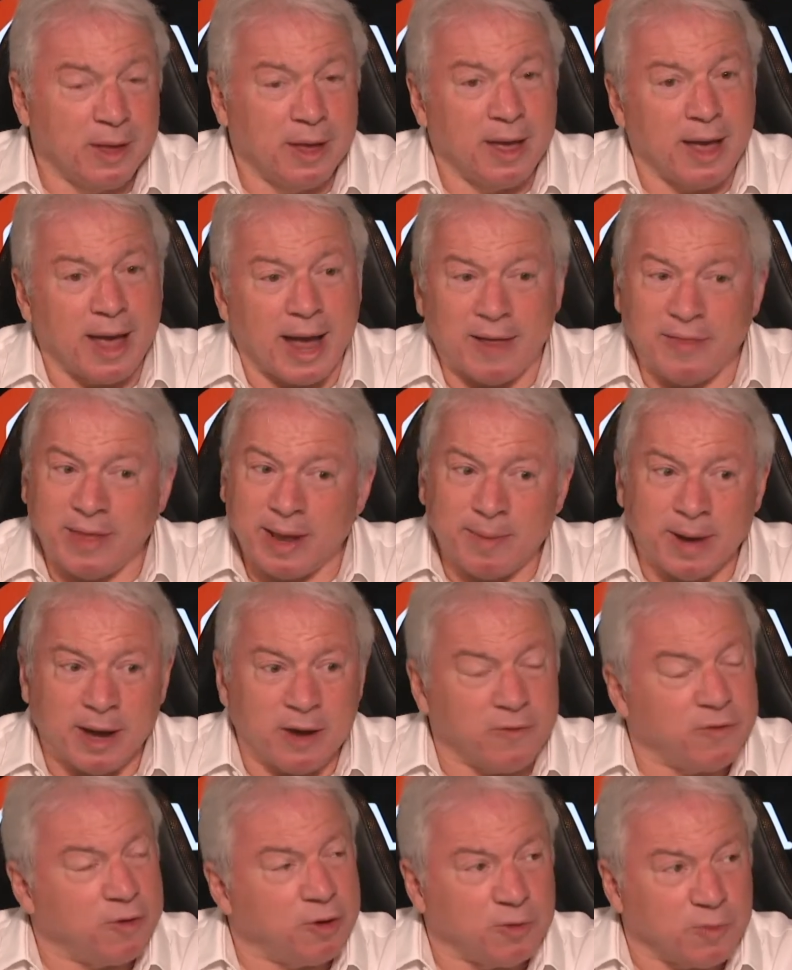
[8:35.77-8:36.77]
And they may
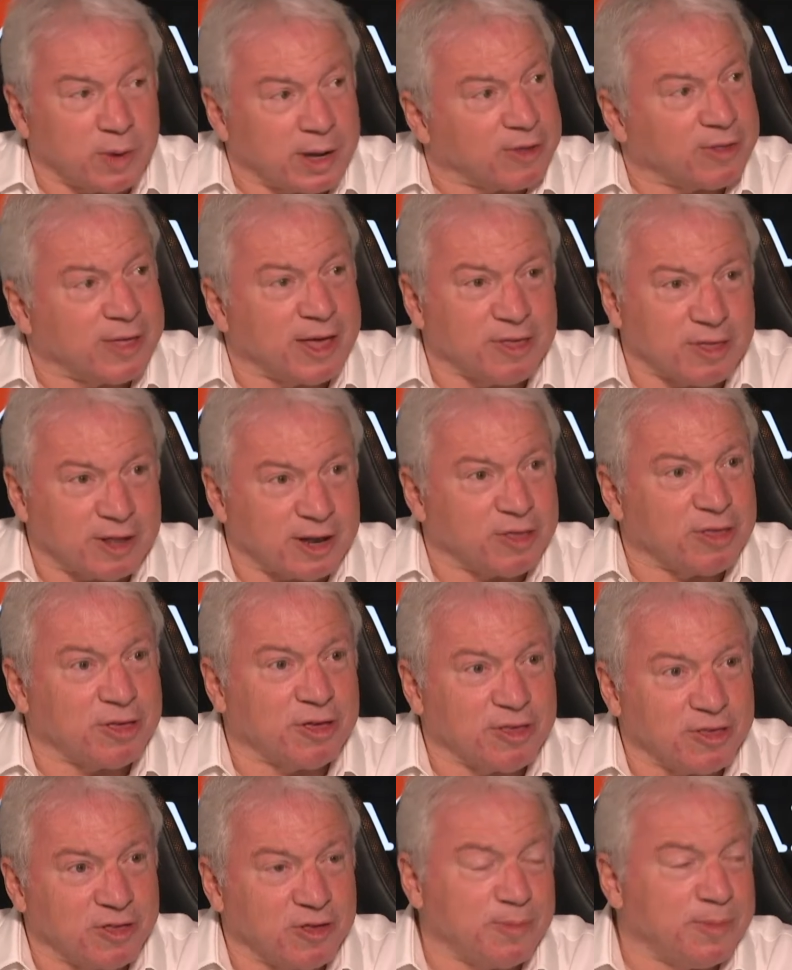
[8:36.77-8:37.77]
have hoodwinked their
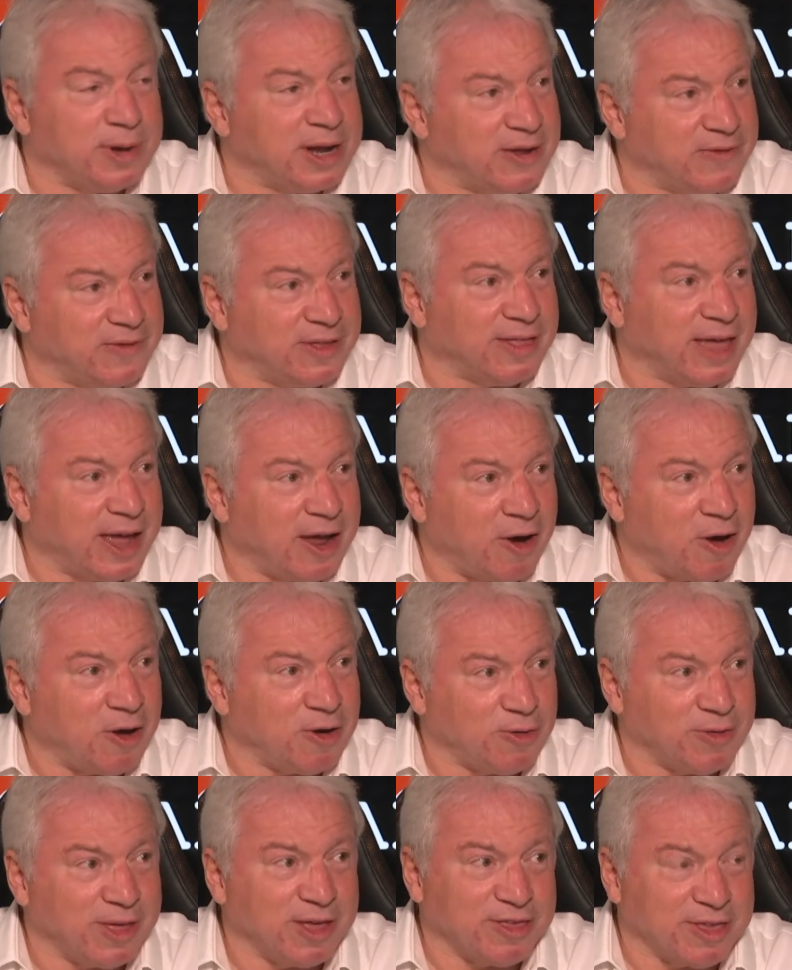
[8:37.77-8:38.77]
solicitors into believing they are
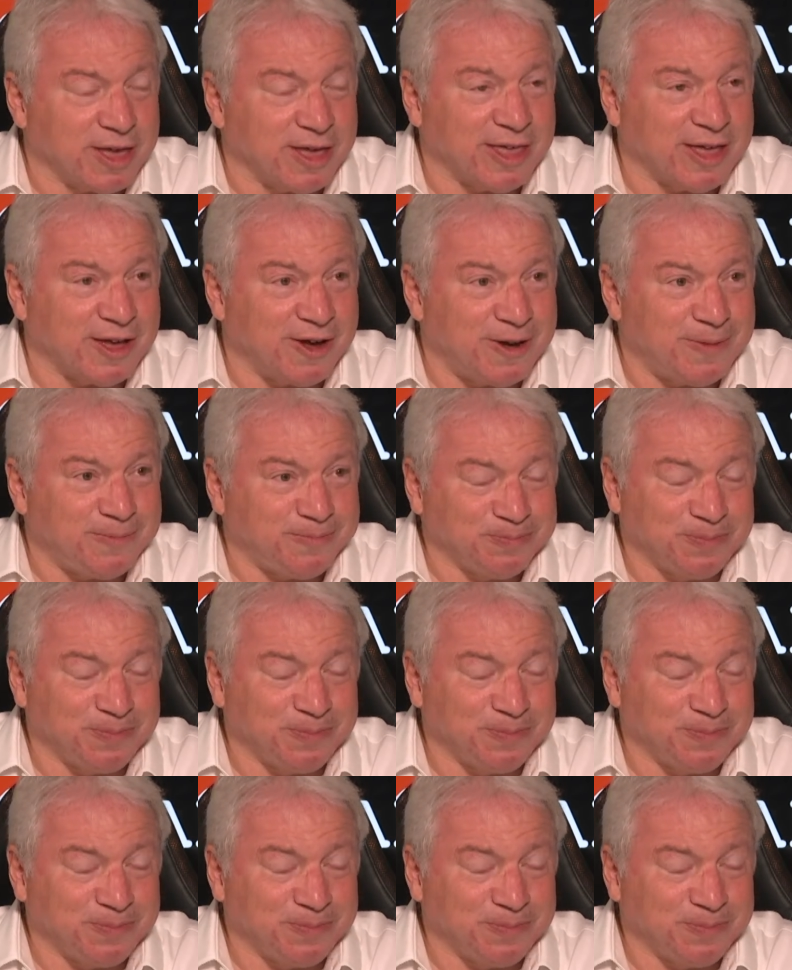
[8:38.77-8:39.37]
who they say they are.